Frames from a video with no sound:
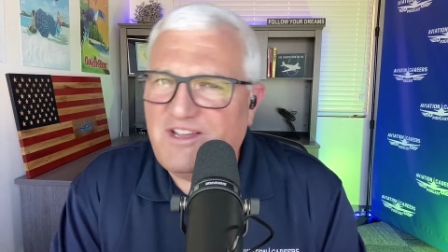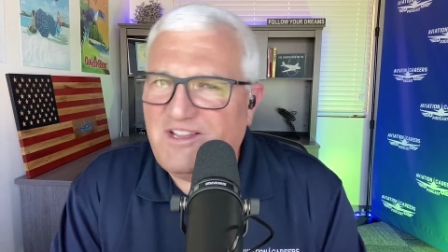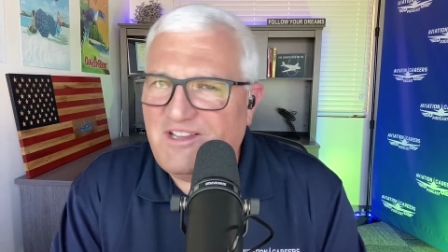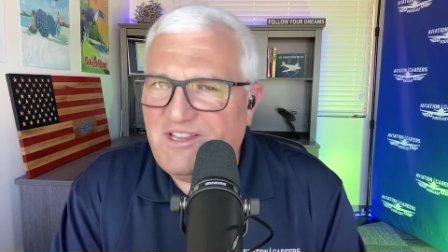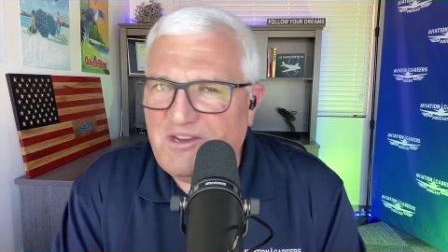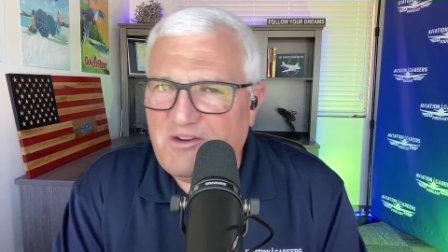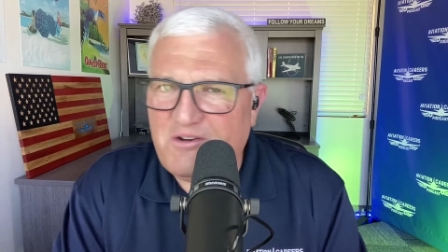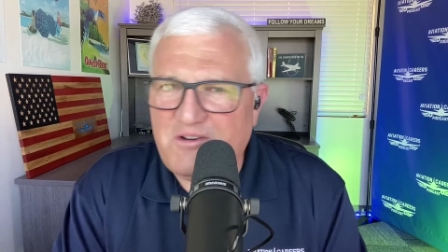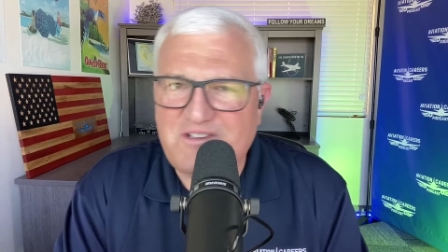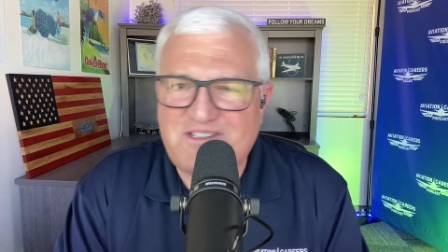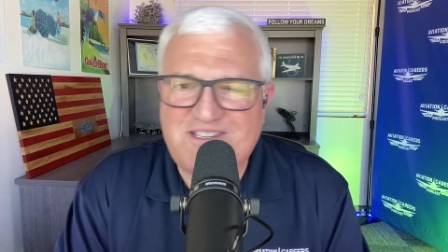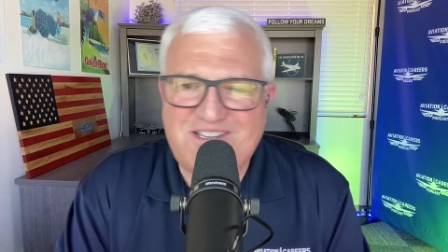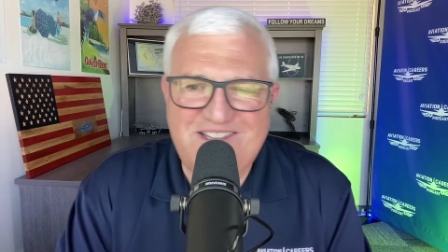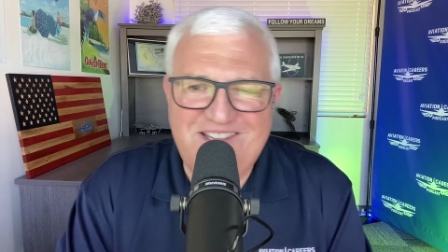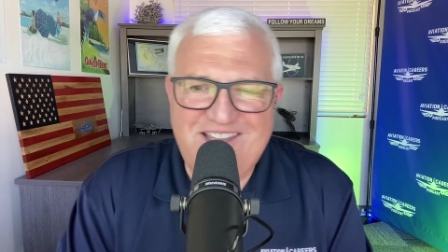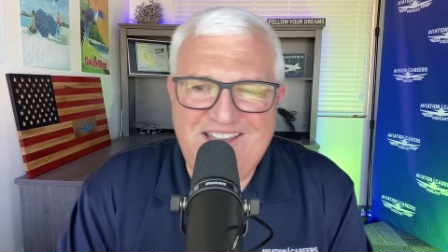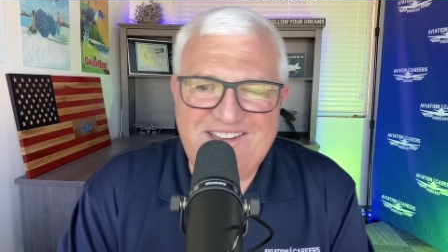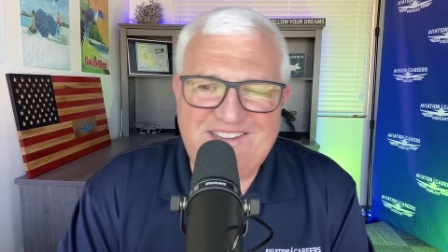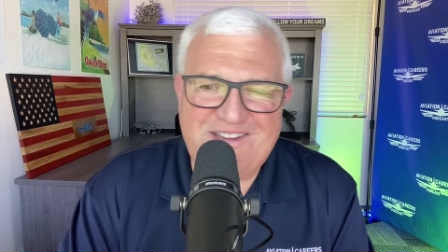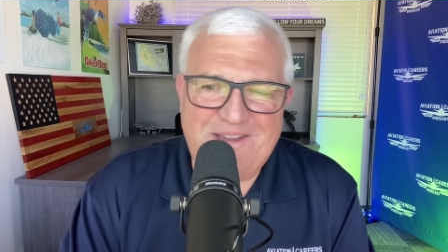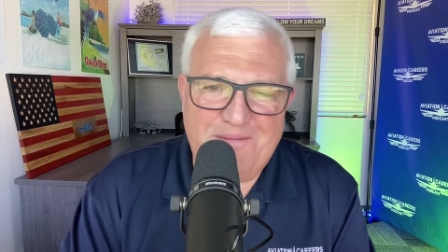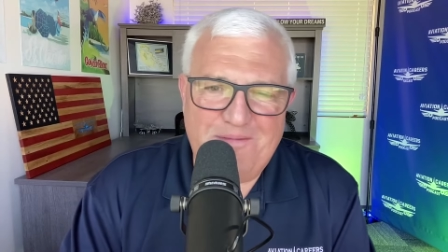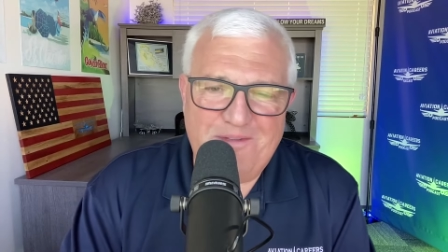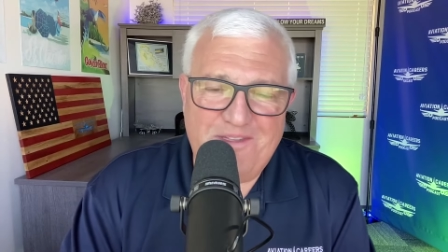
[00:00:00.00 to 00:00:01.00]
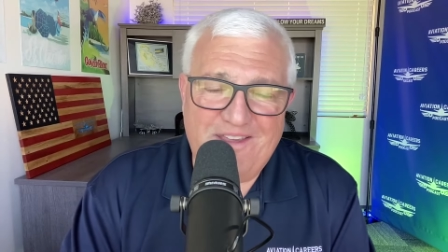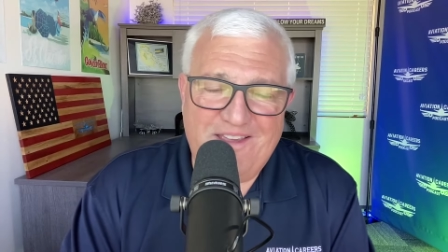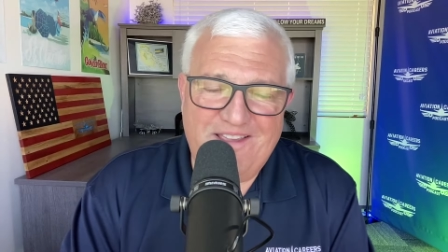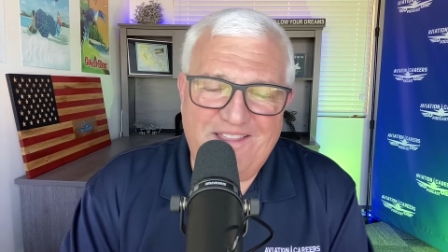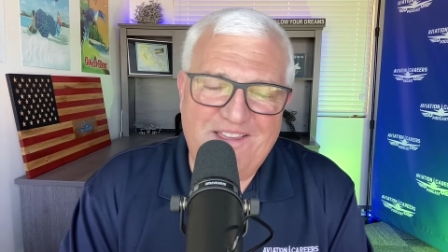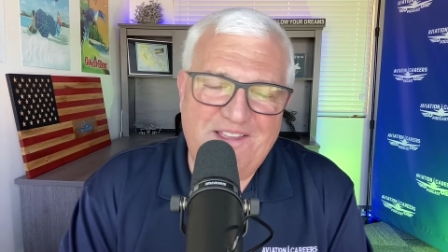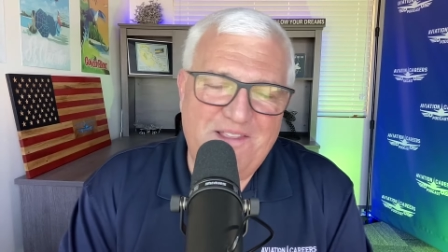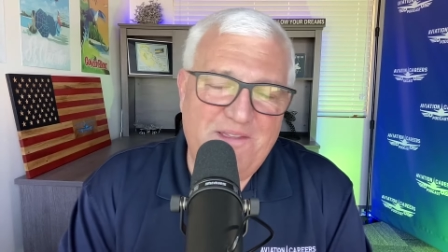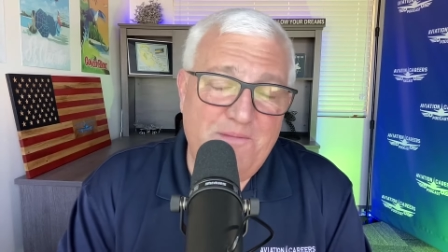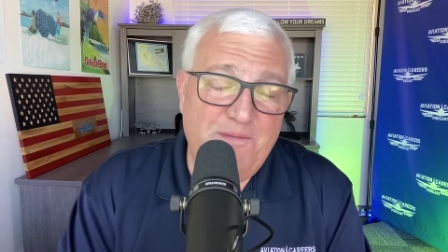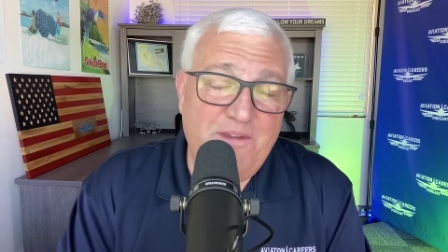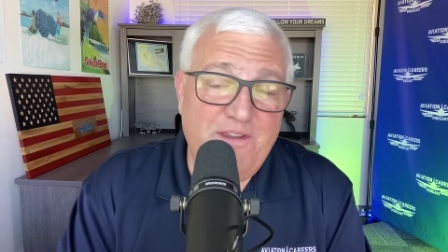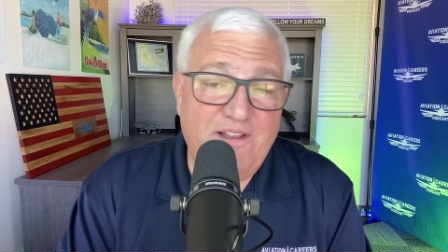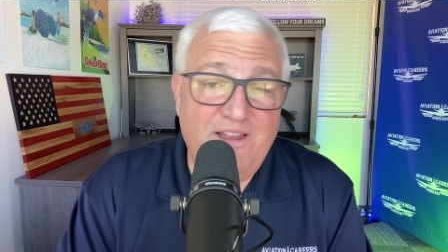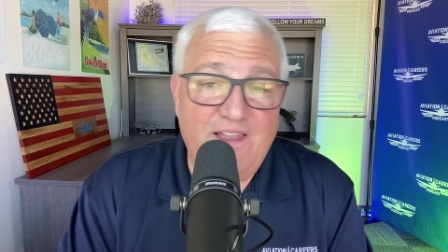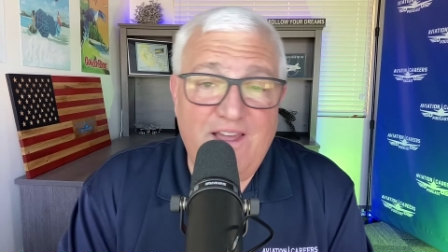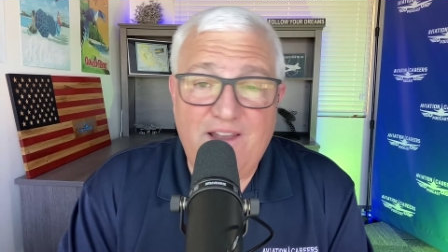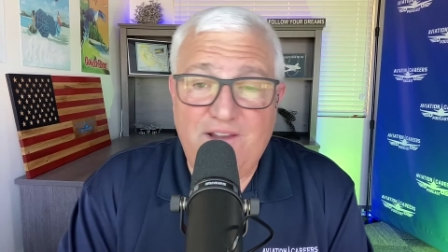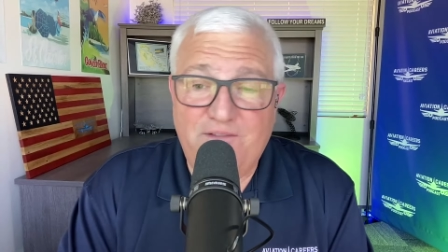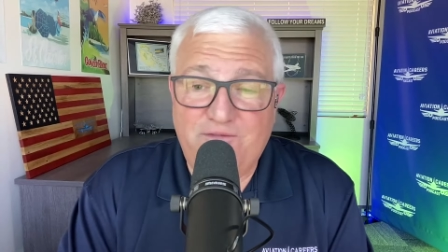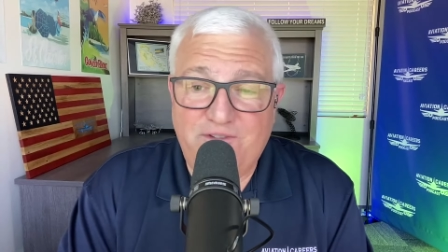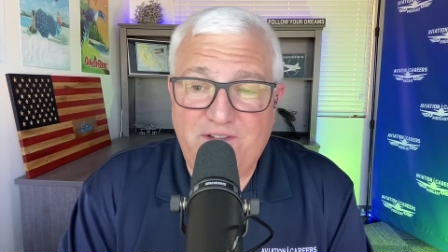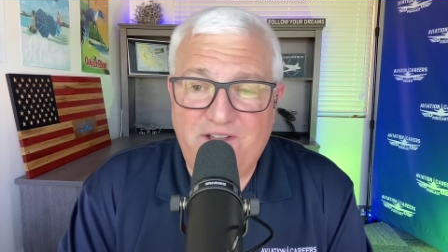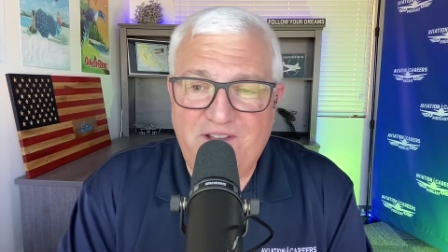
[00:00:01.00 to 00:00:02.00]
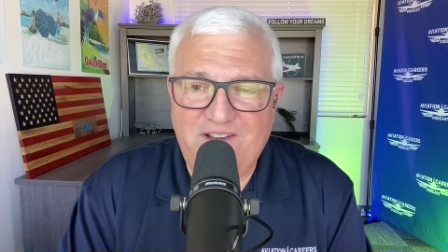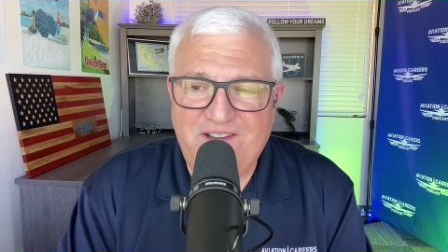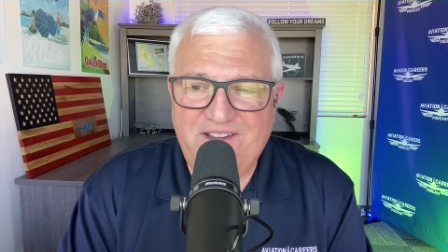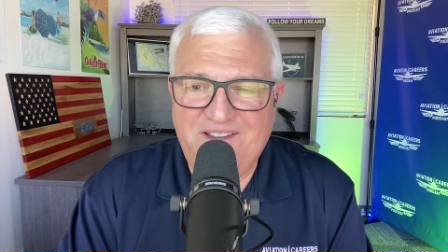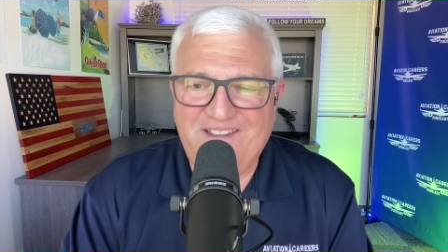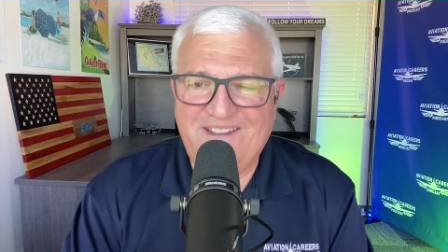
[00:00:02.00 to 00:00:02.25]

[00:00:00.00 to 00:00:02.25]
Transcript: clearance and that type of thing. I think that'd be a lot of fun.